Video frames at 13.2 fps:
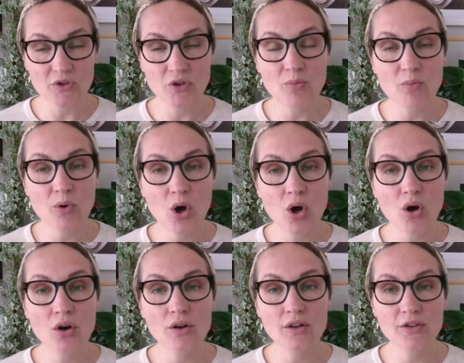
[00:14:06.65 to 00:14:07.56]
The
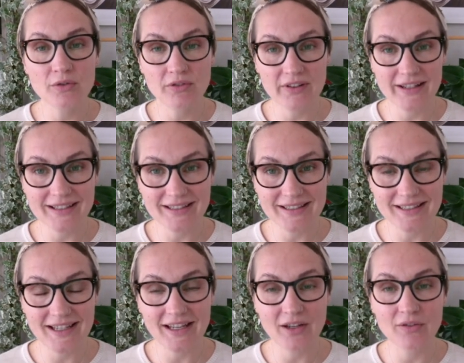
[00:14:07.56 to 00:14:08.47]
more you feel
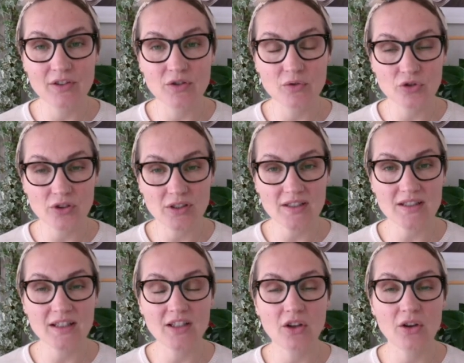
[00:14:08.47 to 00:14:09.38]
safe into
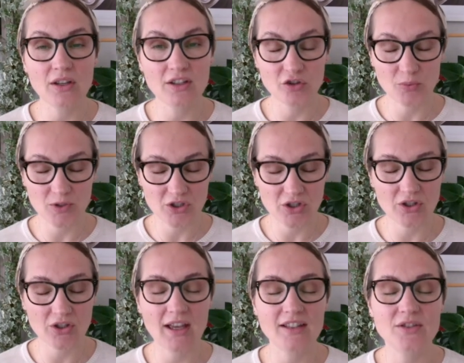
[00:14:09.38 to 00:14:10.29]
trusting your
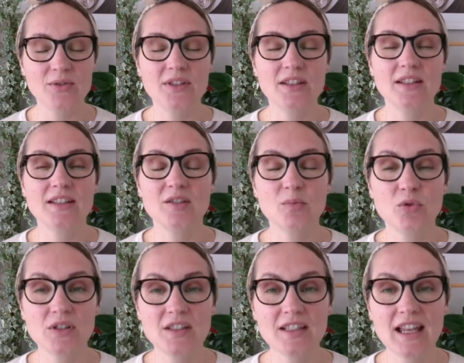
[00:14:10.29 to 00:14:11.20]
intuition as you take
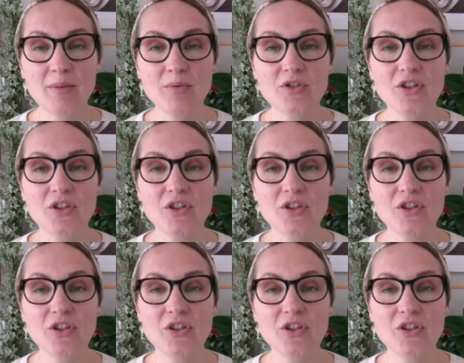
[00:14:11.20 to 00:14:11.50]
small steps,